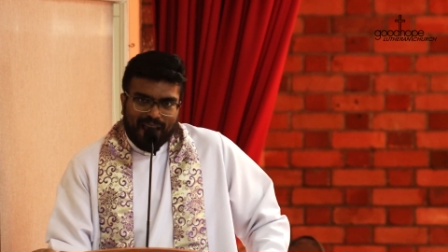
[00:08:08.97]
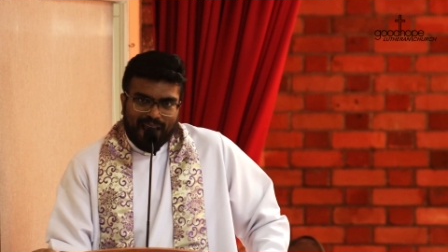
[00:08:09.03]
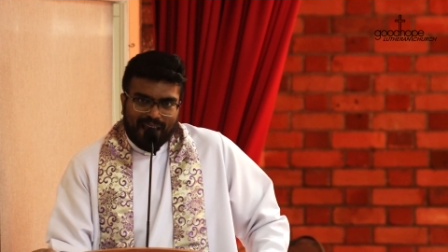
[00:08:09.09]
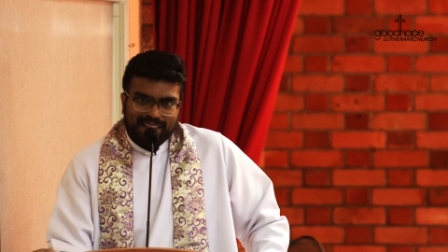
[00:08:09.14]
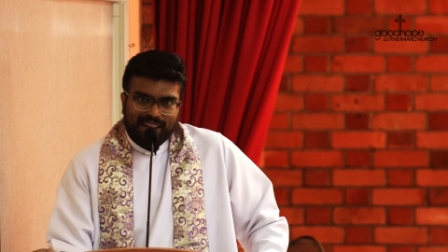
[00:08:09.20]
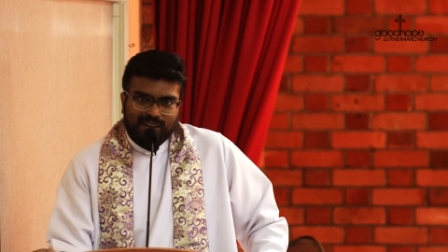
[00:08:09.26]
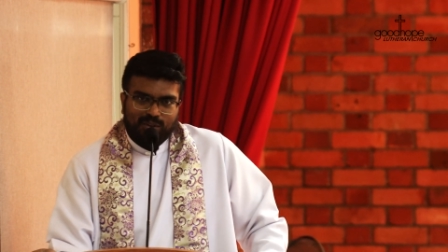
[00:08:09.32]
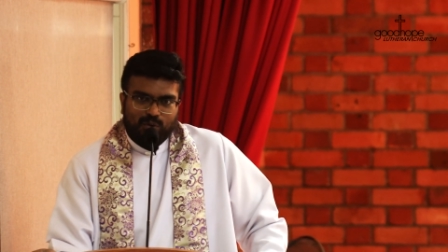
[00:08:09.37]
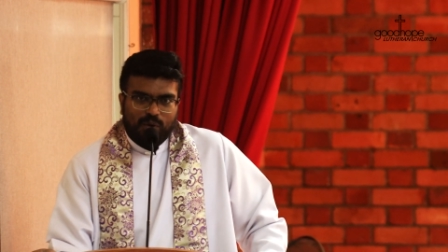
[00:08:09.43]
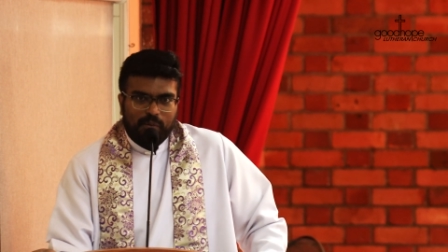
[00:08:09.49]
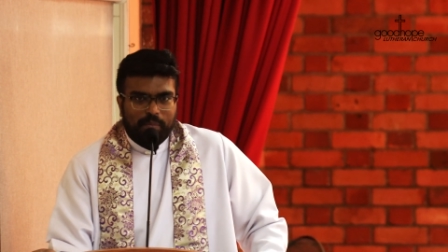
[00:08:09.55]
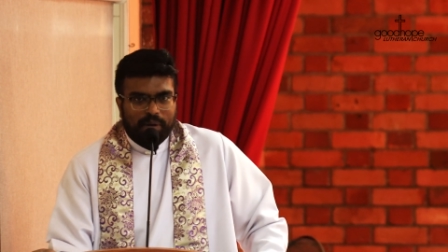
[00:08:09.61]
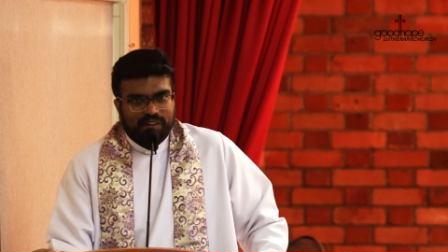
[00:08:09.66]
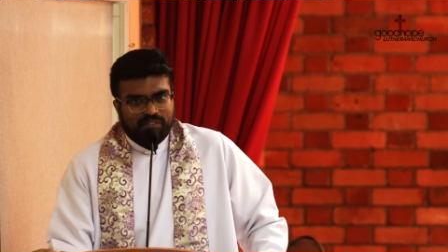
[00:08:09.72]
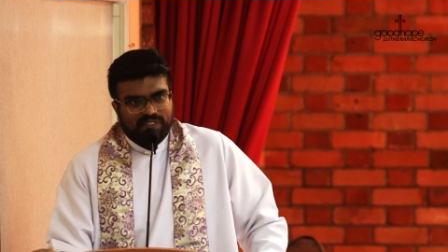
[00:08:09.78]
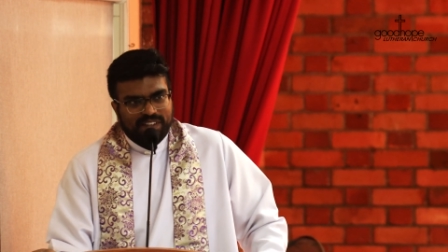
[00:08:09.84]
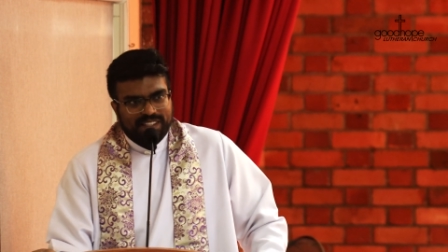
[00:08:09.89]
And then over
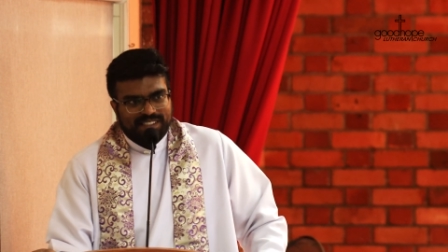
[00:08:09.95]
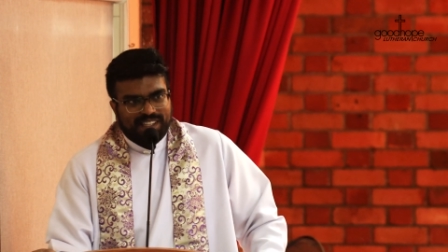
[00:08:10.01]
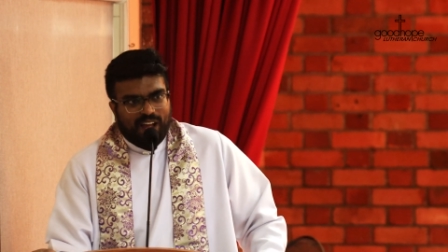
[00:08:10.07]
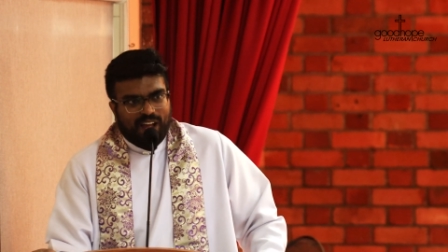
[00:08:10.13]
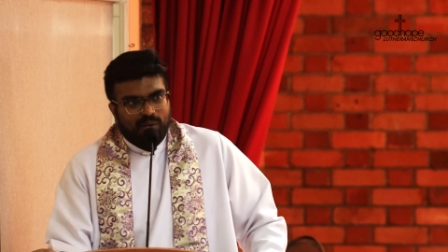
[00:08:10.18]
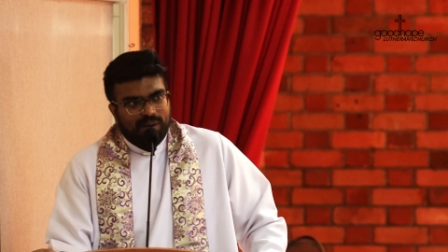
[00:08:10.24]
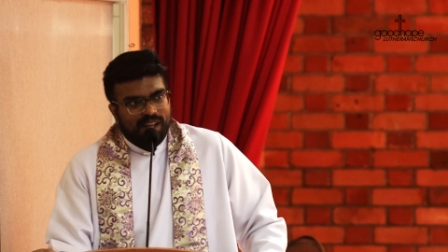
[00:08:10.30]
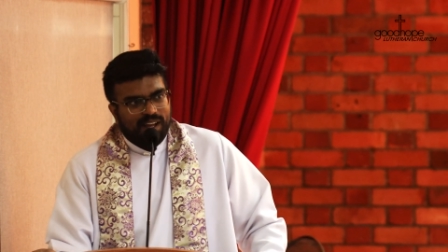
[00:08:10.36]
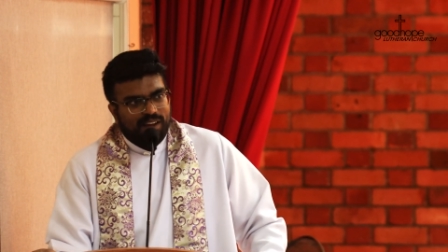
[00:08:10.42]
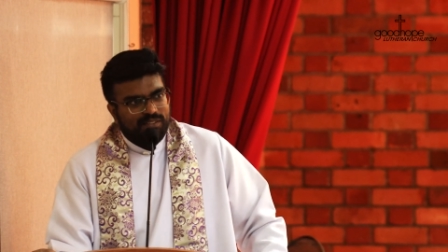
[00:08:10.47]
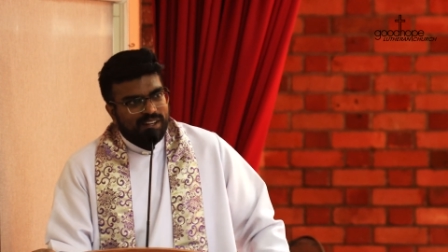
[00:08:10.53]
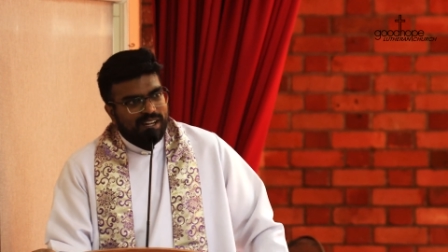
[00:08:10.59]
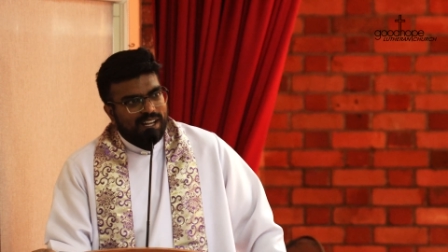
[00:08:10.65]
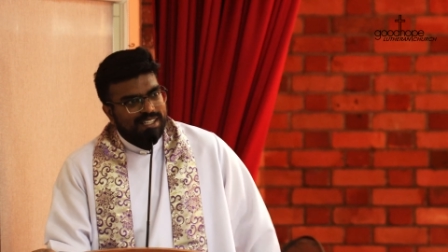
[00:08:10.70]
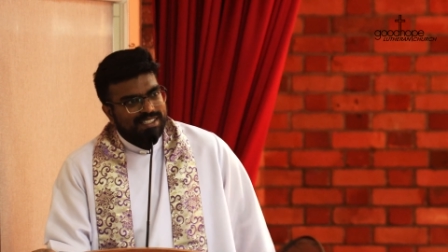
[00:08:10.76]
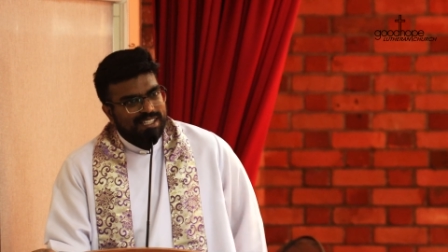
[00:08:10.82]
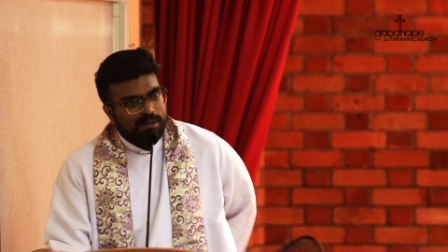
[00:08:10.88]
breakfast, I want to have
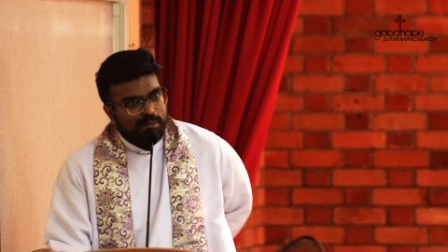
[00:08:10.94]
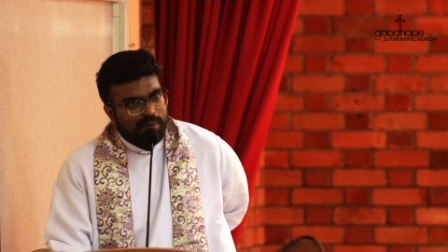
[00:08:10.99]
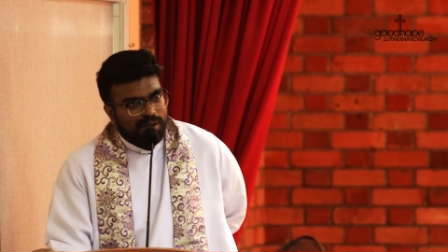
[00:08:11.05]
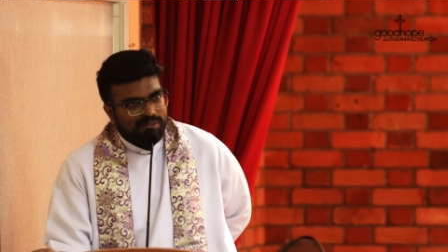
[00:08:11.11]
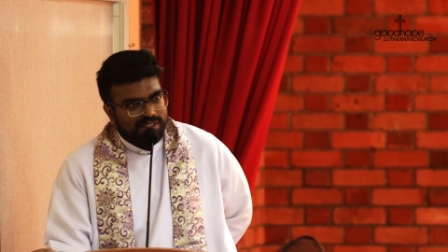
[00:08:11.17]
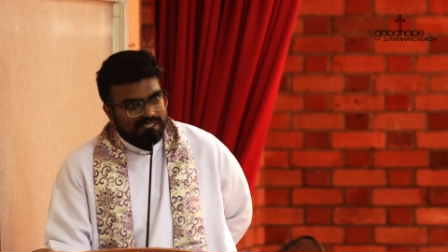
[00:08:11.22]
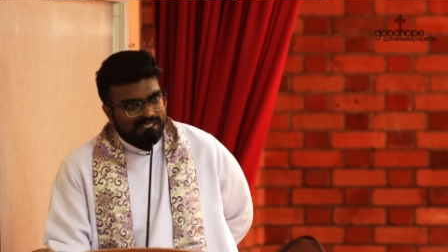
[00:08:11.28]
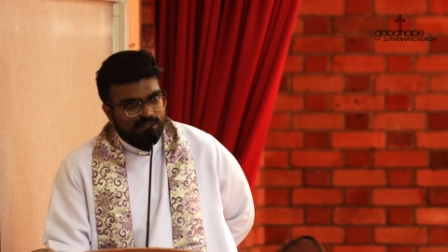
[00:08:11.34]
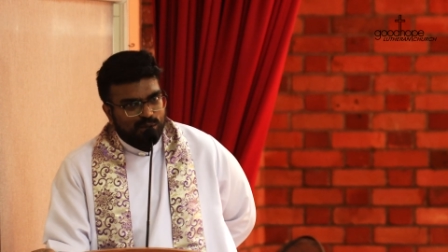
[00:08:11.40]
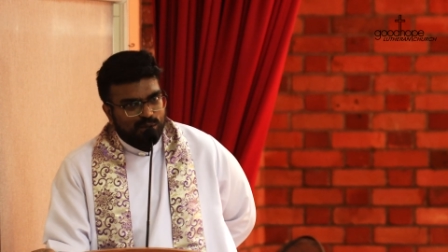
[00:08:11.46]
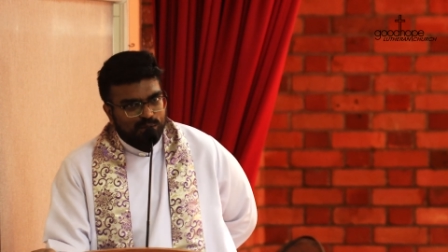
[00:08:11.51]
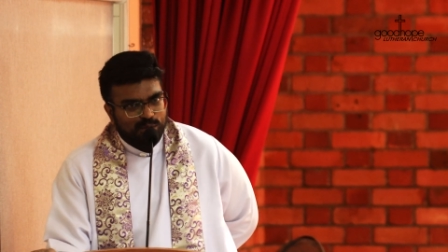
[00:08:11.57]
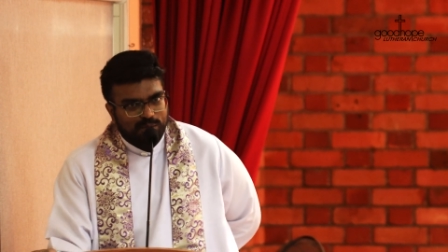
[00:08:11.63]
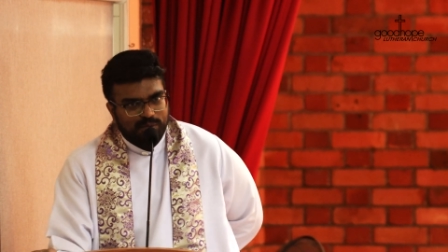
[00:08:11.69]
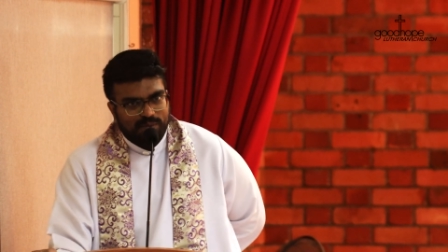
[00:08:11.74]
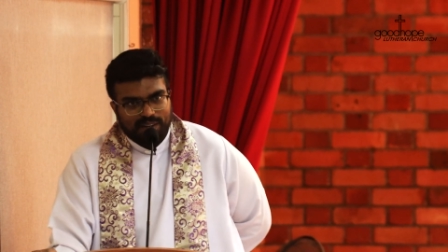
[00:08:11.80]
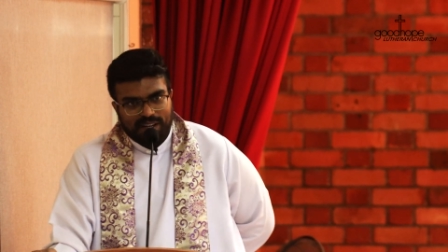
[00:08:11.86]
a nasi lemak, which is not
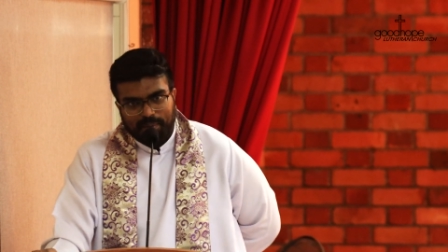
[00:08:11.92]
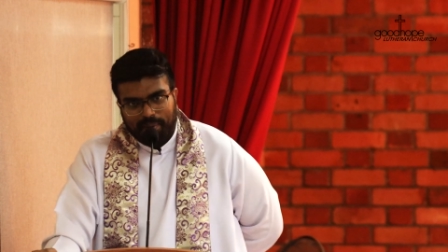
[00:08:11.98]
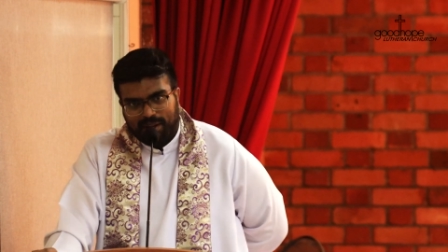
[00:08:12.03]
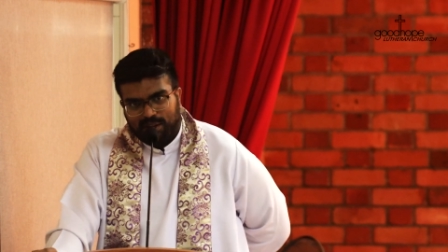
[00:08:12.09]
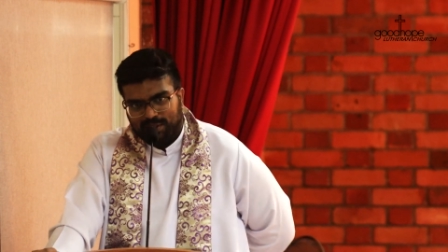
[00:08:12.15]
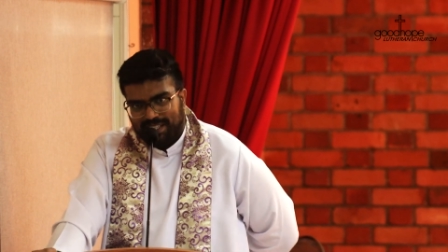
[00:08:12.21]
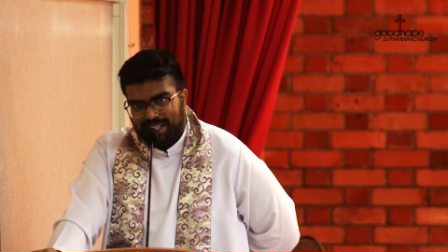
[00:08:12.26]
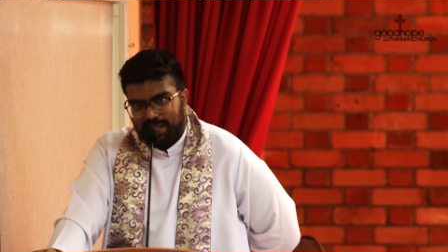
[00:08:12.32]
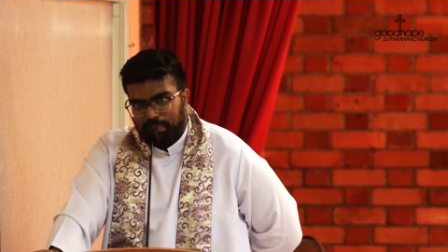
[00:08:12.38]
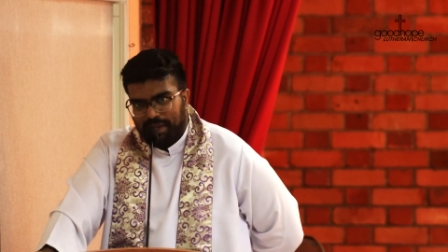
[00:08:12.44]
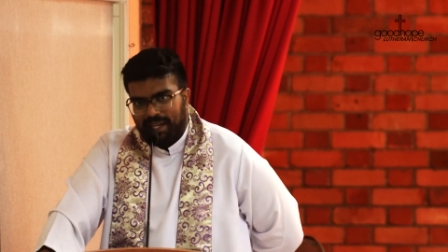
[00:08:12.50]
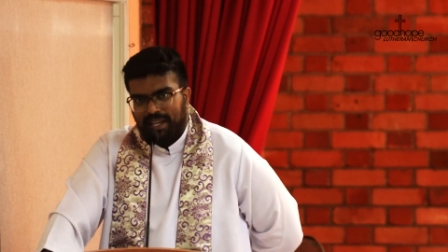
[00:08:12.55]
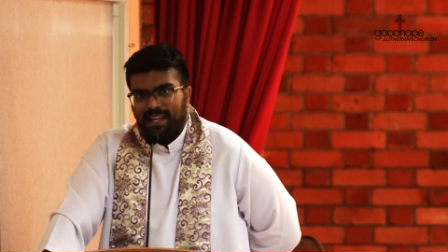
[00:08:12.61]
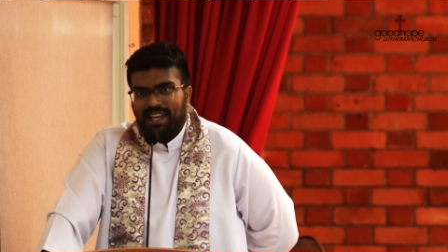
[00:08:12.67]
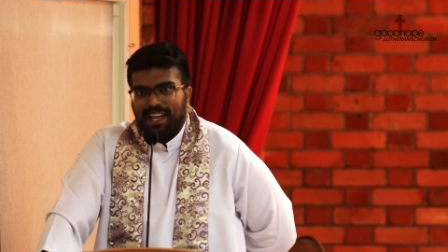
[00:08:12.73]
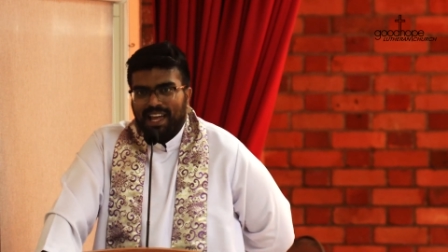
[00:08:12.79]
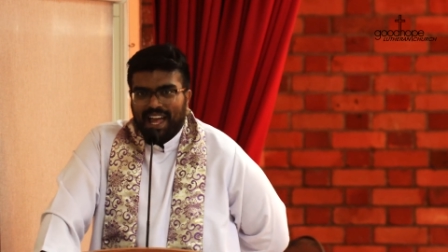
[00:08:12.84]
good, it will make you
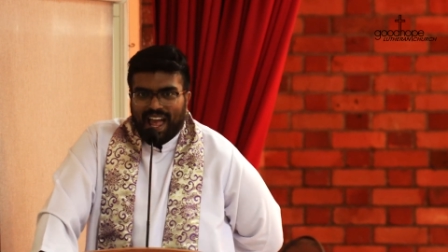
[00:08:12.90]
sleepy.